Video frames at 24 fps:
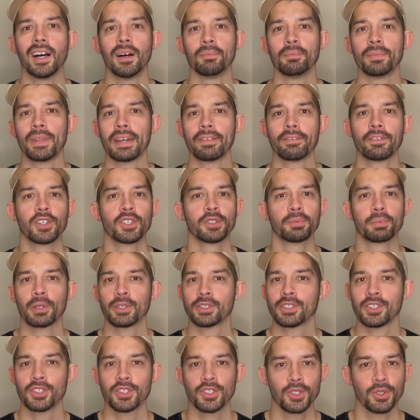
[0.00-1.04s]
That
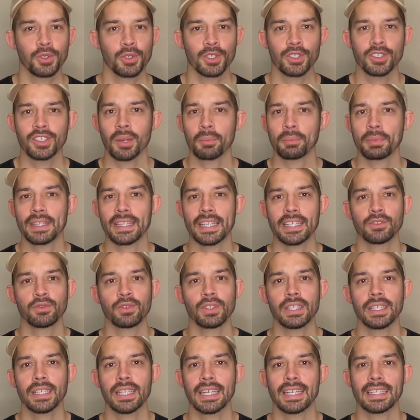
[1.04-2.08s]
first-person shooter, something that's
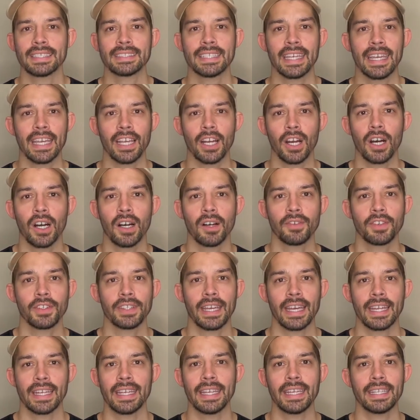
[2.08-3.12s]
really gonna take off, or
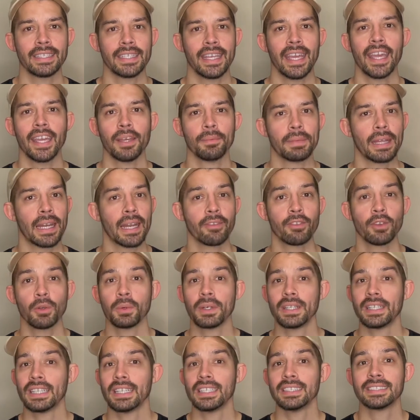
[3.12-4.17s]
that it game that
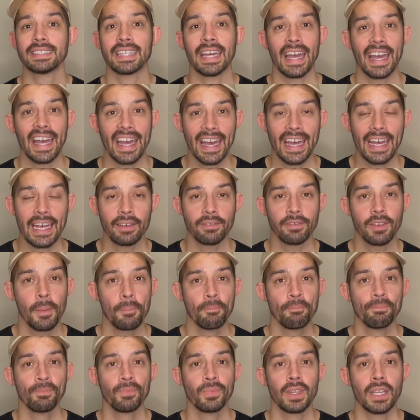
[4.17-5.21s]
everyone needs to have.
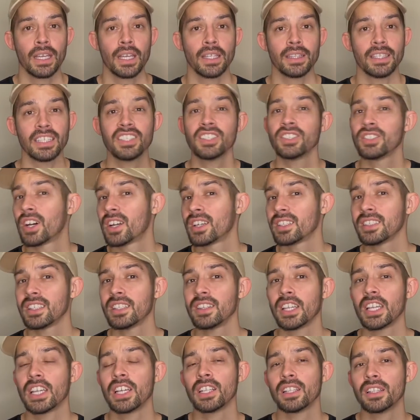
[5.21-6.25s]
This is honestly
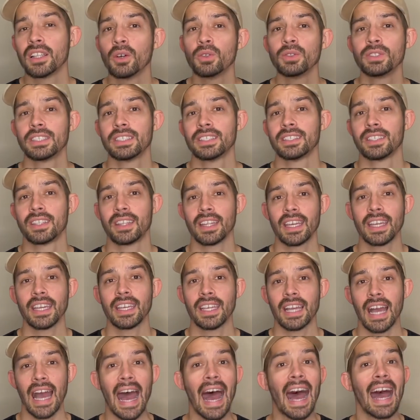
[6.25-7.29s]
the closest
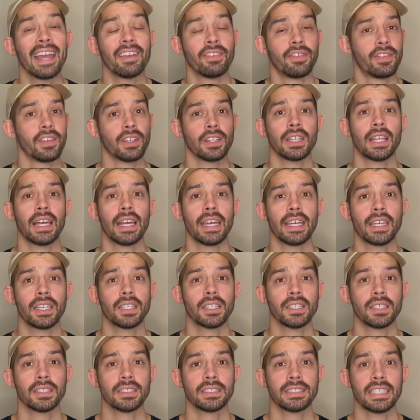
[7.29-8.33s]
thing, I feel like,
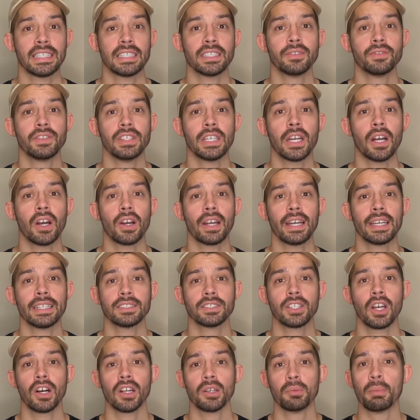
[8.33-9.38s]
since VR has
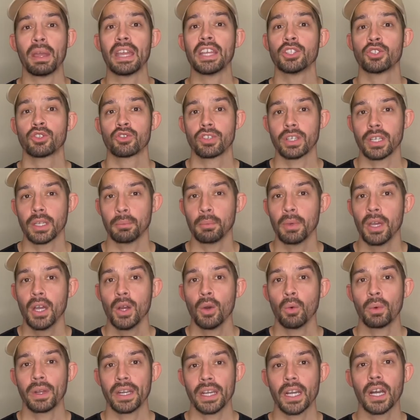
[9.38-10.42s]
gone mainstream
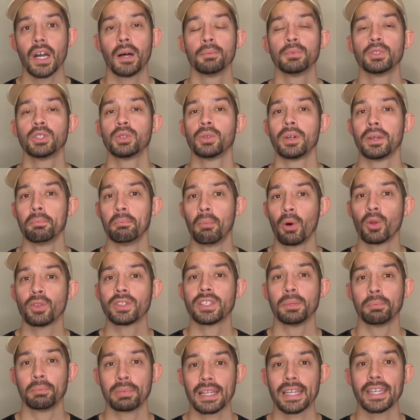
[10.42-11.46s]
when it comes to a
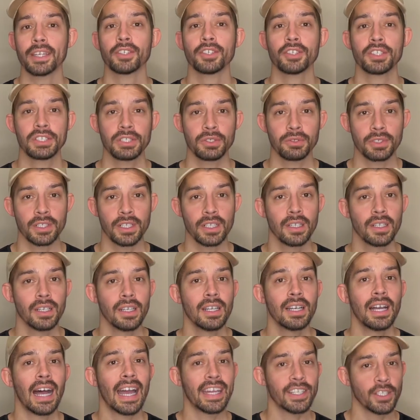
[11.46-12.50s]
multiplayer shooter.
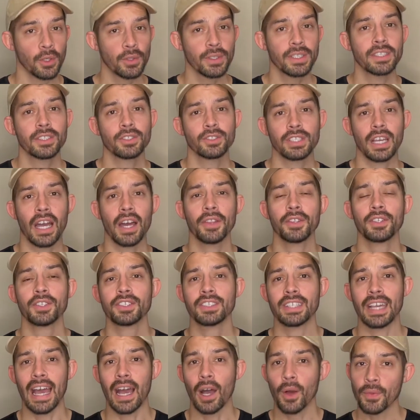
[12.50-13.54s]
I know that there's others
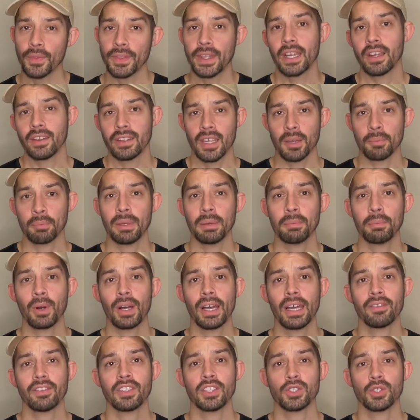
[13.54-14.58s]
out there that people
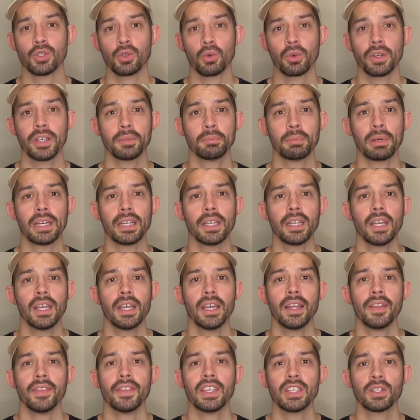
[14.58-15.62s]
have enjoyed, but
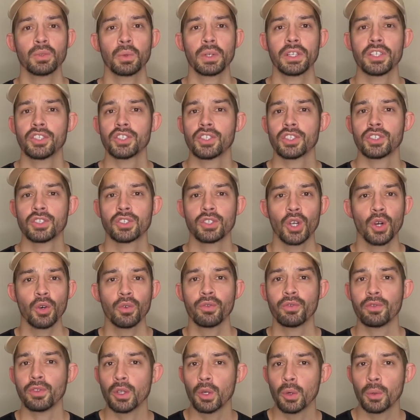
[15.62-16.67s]
this one is just so
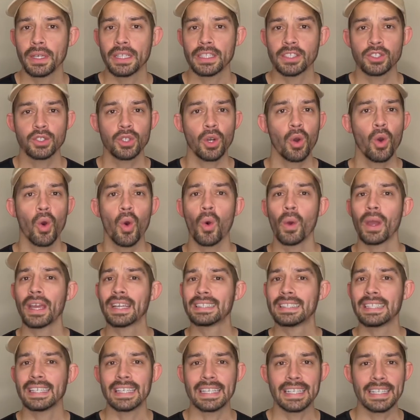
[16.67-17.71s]
fluent, so quick
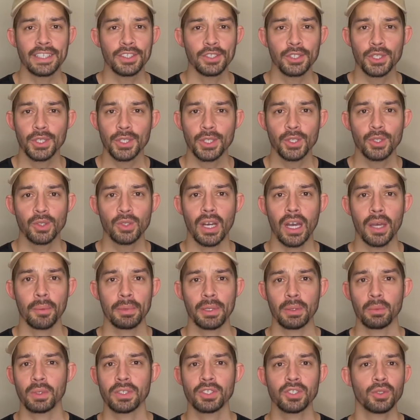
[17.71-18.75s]
to get into.
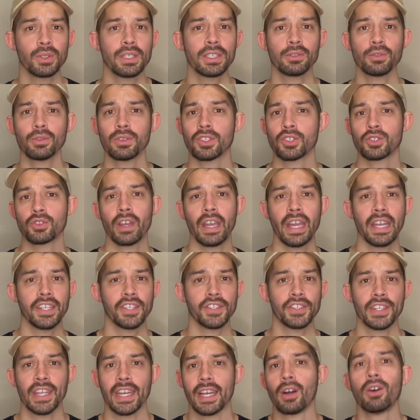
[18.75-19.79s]
Once you get through the training,
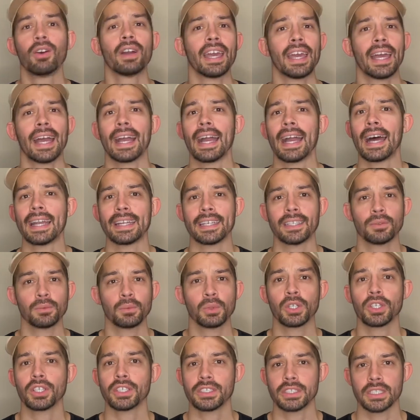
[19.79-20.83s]
you're like, okay, I it,
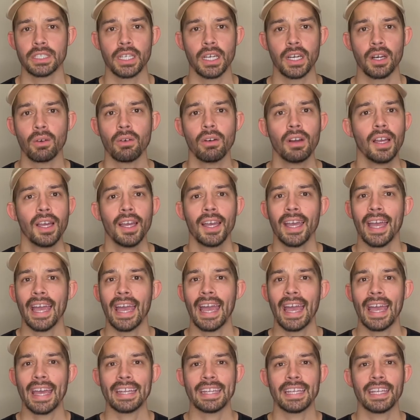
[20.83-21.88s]
we're good to go.
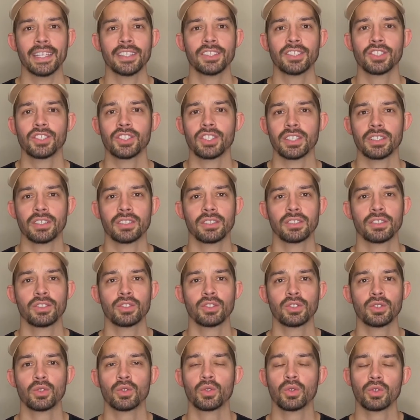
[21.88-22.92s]
And it's
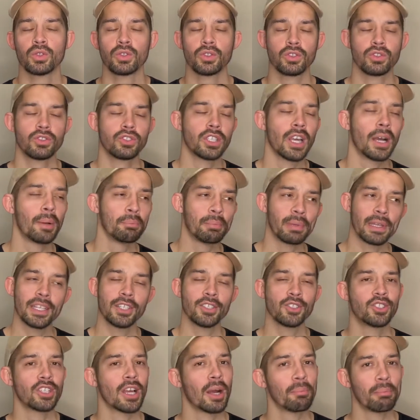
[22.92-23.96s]
just jump in,
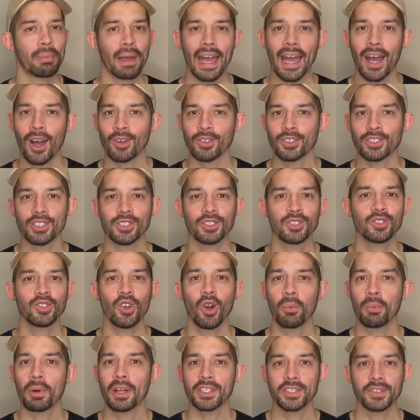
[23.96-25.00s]
jump out, just
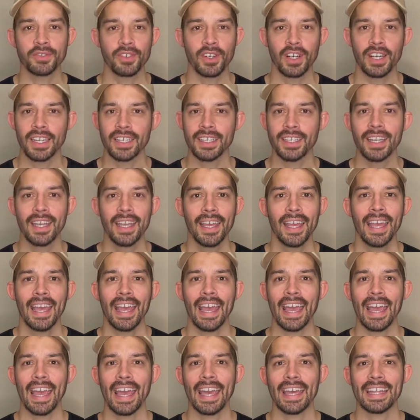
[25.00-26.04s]
so much fun.
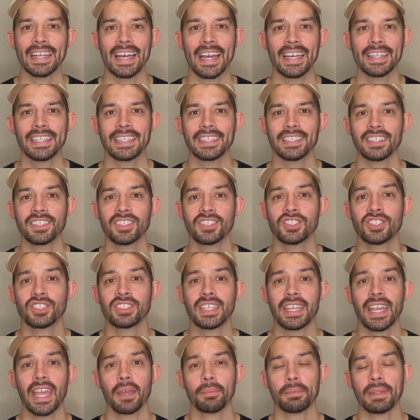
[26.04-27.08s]
And I think this is just a
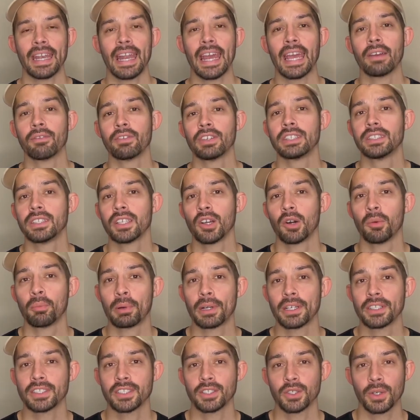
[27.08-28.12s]
game that every single
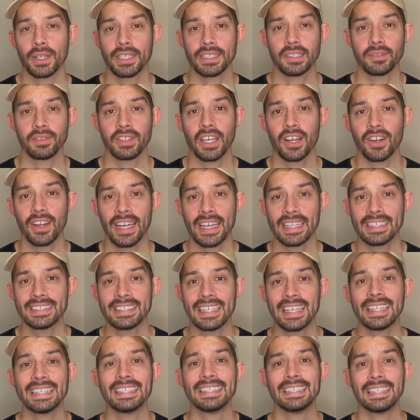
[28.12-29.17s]
person who has a VR
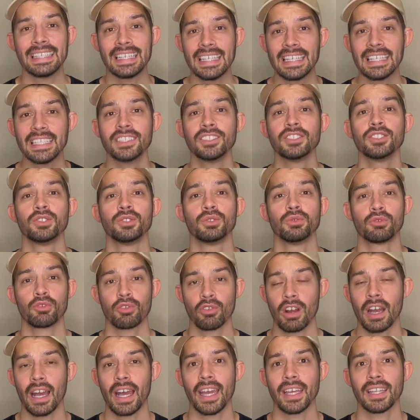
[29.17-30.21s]
headset needs to
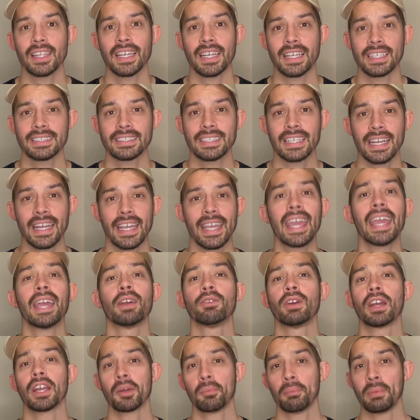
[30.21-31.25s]
try. Like I said, I can't
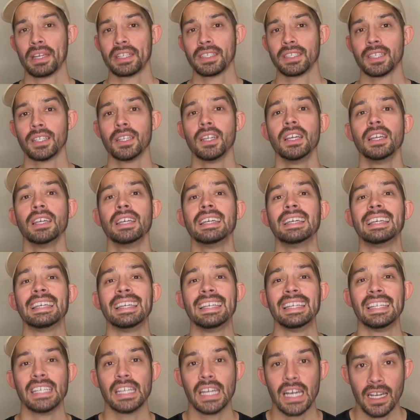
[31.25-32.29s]
recommend it
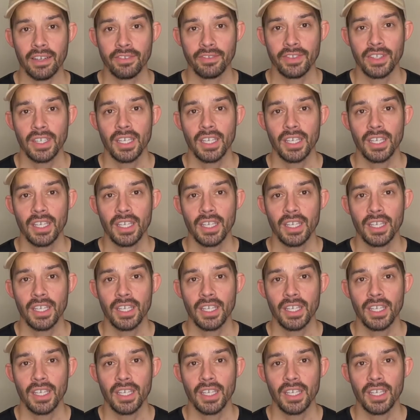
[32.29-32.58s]
enough.